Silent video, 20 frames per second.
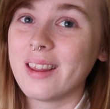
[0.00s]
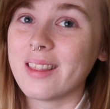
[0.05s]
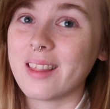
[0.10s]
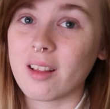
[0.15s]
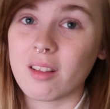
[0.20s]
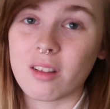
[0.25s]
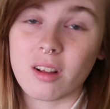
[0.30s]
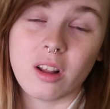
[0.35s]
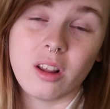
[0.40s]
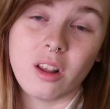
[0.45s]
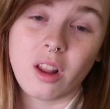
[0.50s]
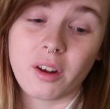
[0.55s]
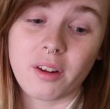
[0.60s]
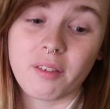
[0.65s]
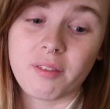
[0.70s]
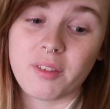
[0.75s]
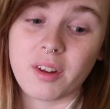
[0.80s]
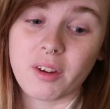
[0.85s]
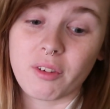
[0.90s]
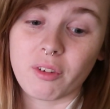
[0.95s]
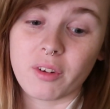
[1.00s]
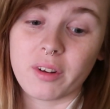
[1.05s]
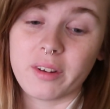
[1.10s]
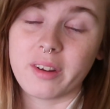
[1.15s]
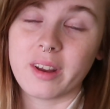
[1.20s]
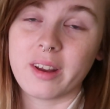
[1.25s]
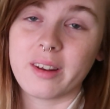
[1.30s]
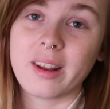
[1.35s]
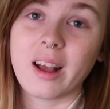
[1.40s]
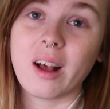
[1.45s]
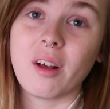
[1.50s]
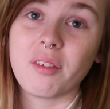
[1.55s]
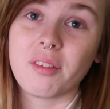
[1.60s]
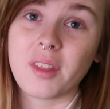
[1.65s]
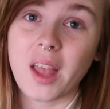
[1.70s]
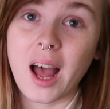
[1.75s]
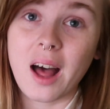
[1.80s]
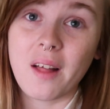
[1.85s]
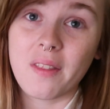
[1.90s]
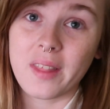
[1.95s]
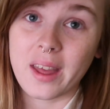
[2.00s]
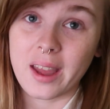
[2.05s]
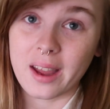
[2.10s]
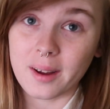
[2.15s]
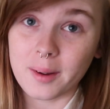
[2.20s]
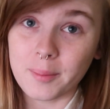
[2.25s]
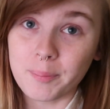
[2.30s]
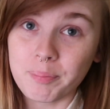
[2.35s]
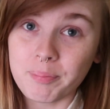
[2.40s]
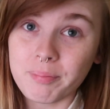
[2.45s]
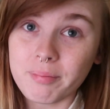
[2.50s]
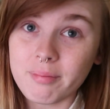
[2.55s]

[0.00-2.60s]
there's a lot of different details out there